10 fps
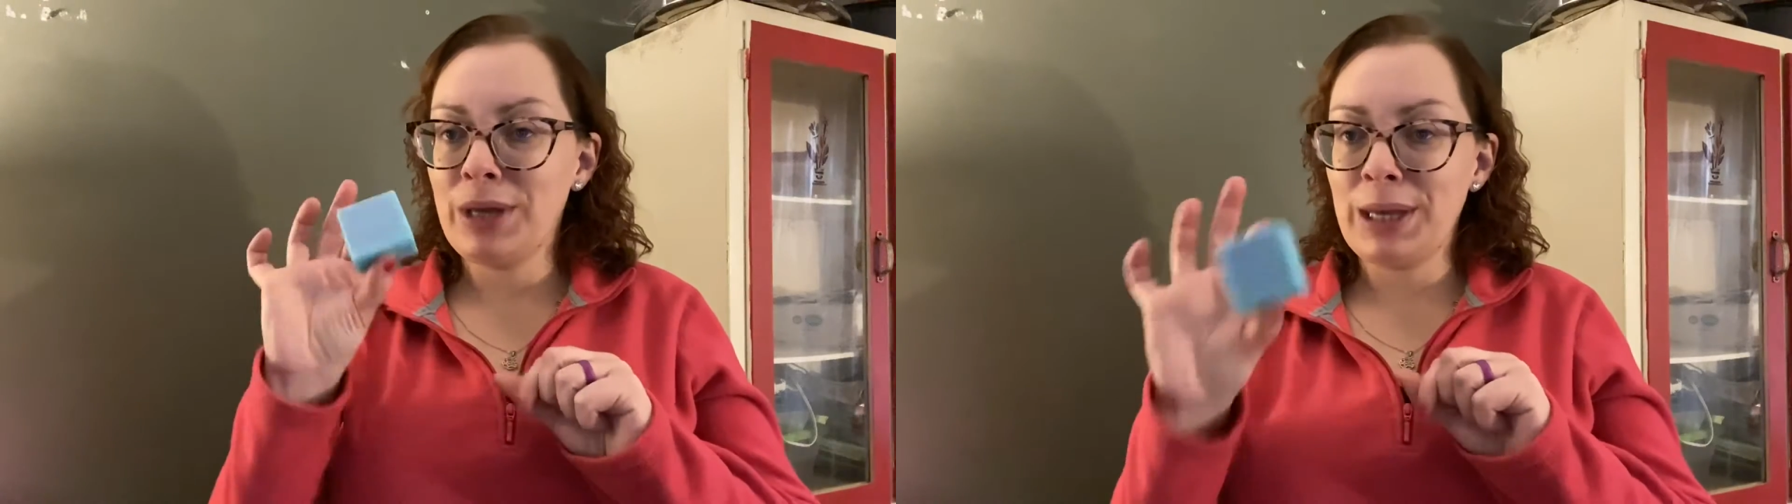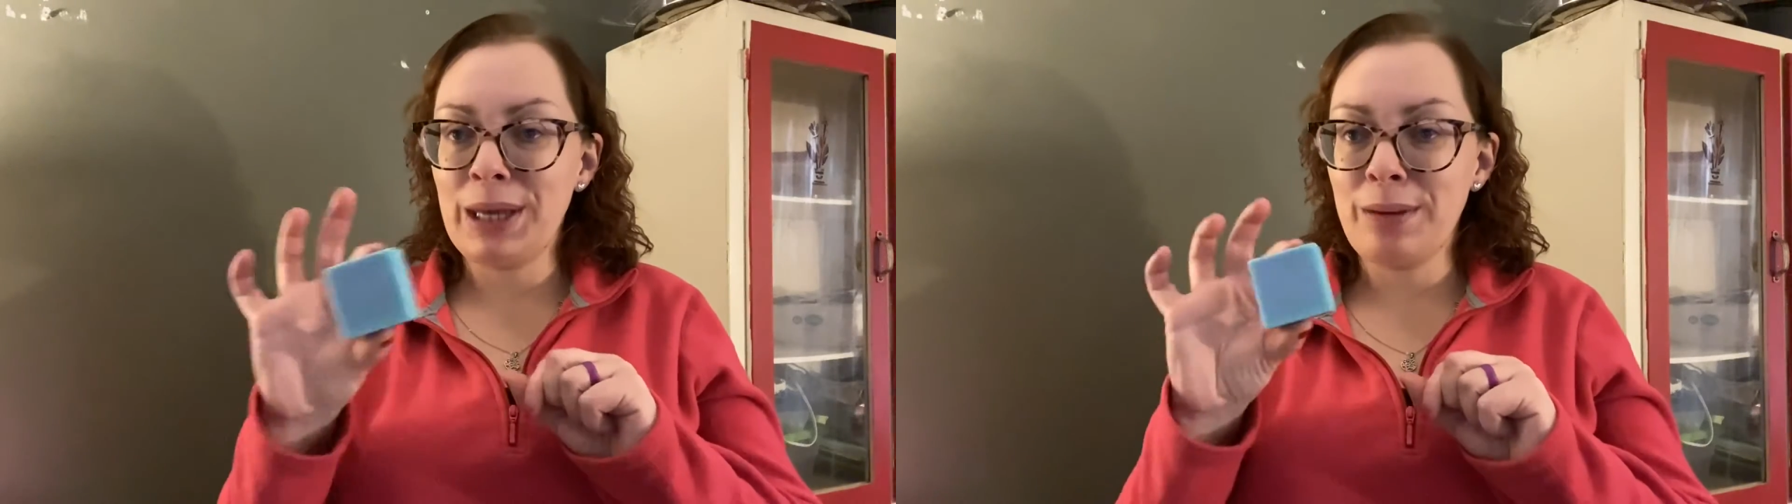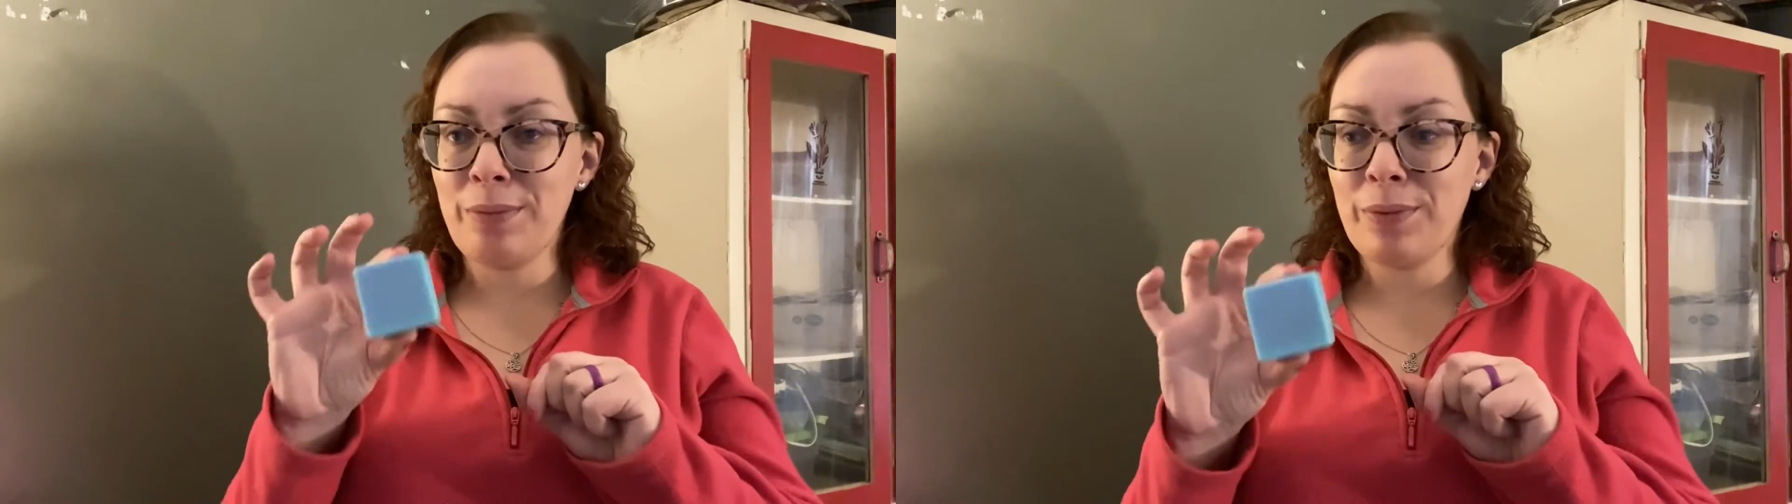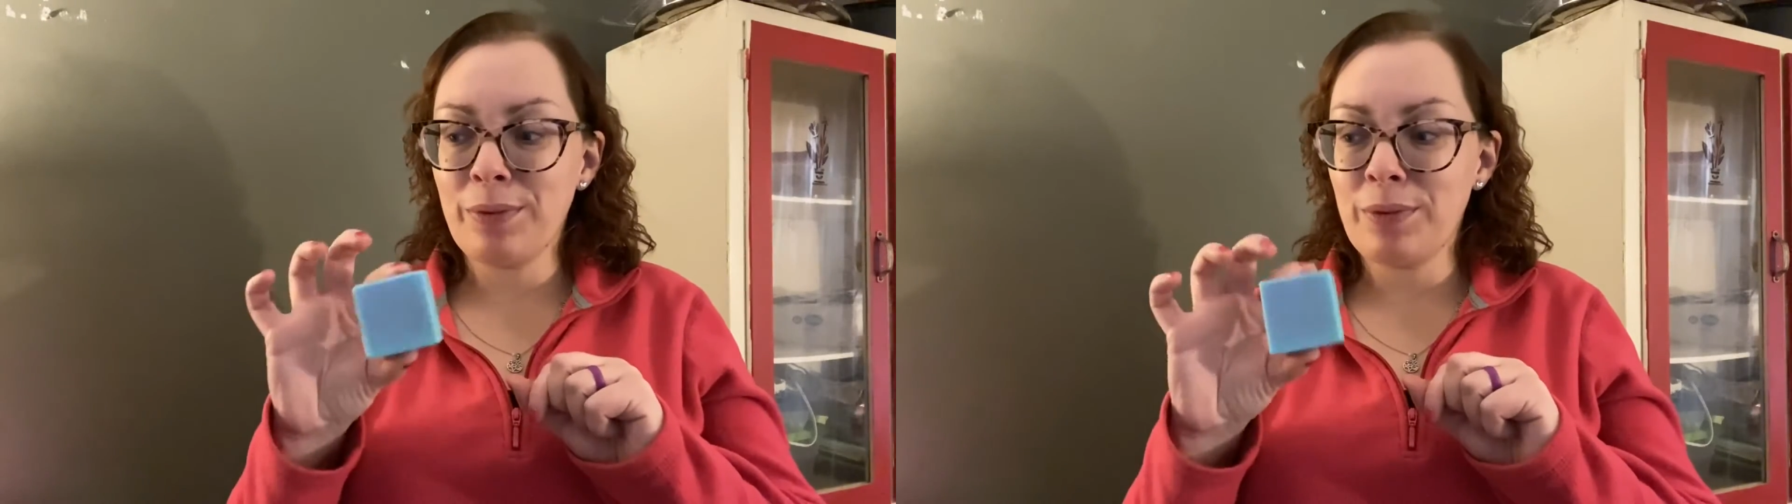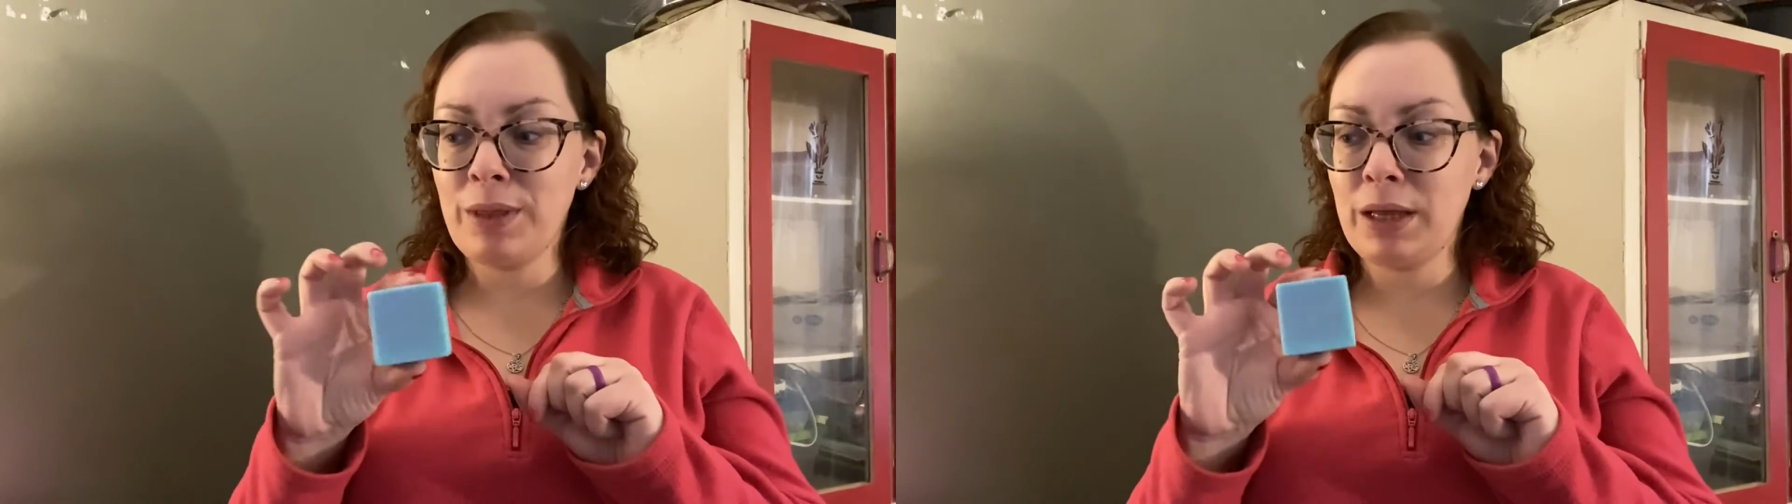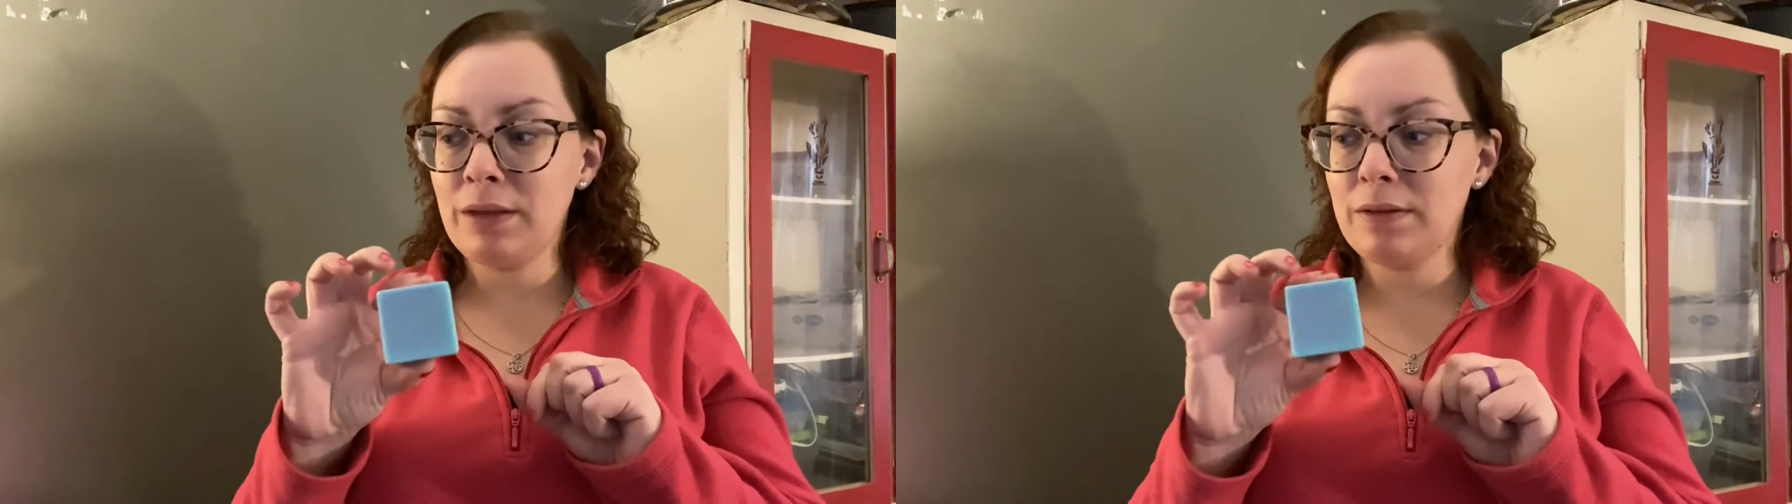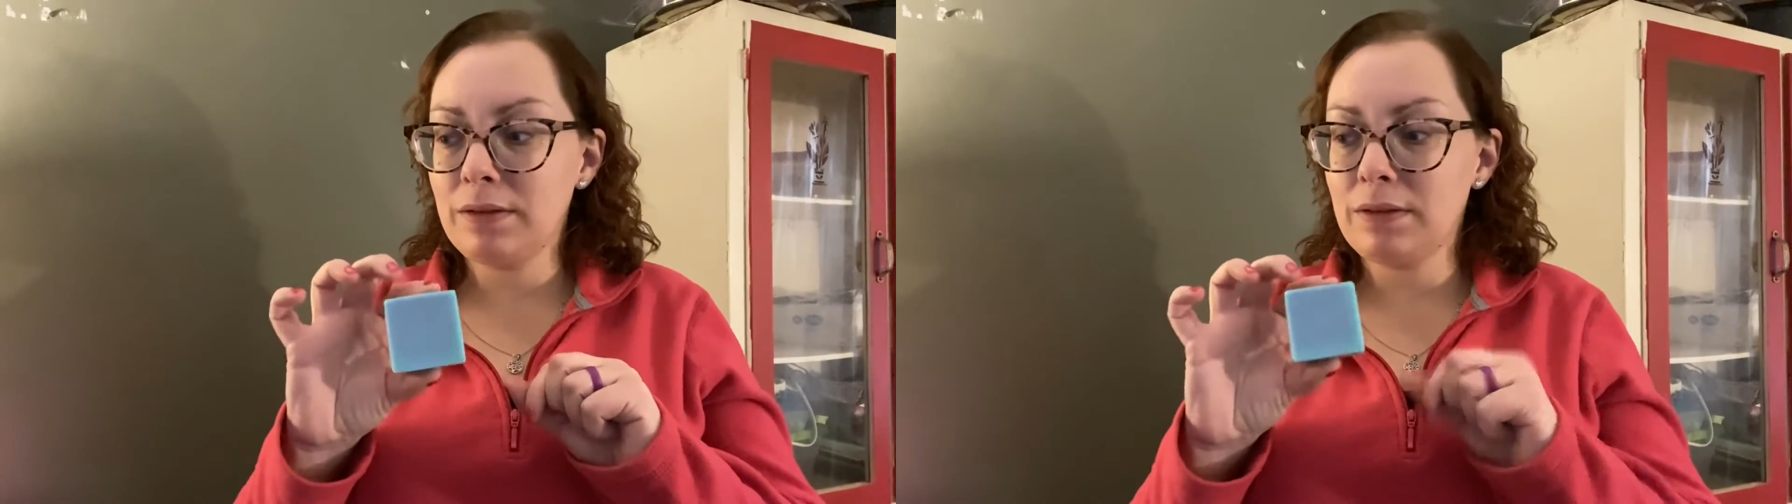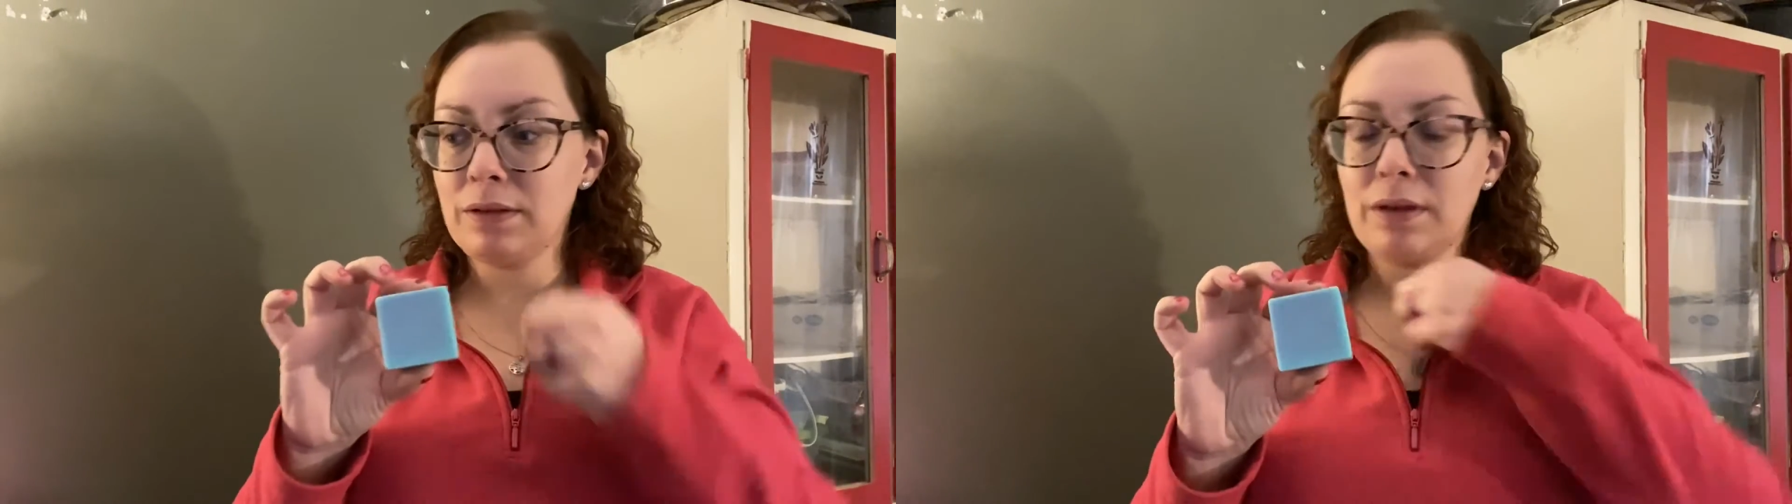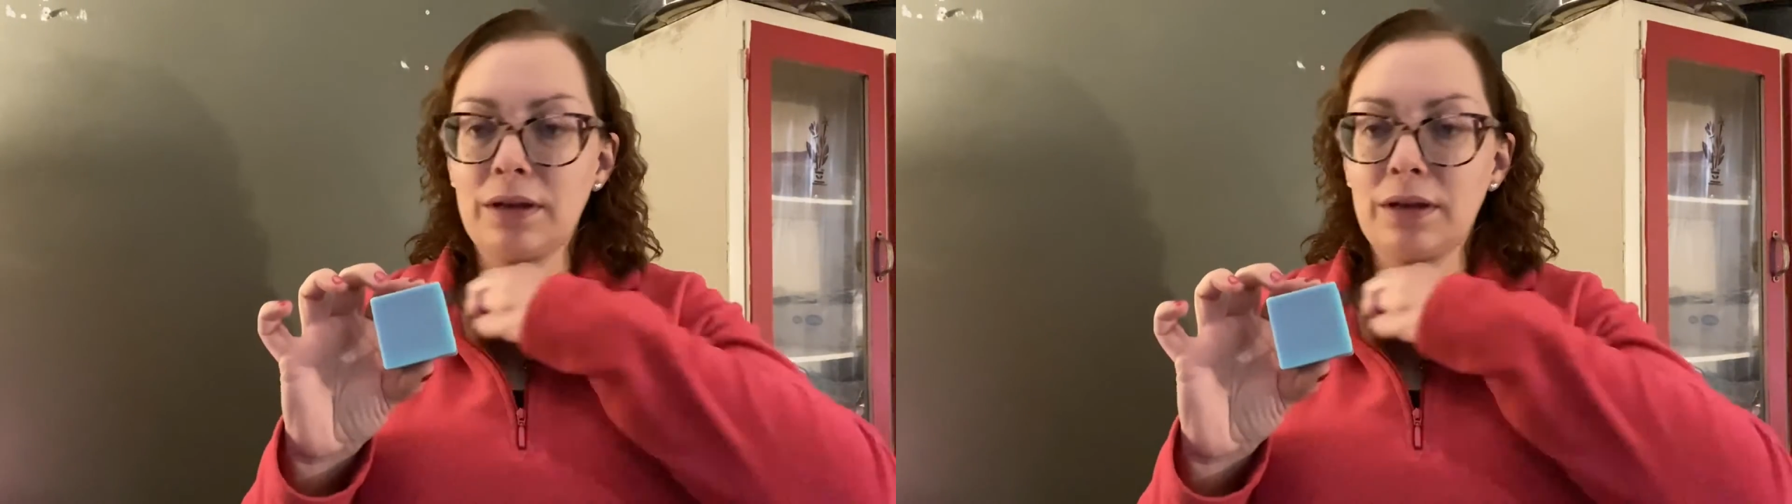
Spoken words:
keep these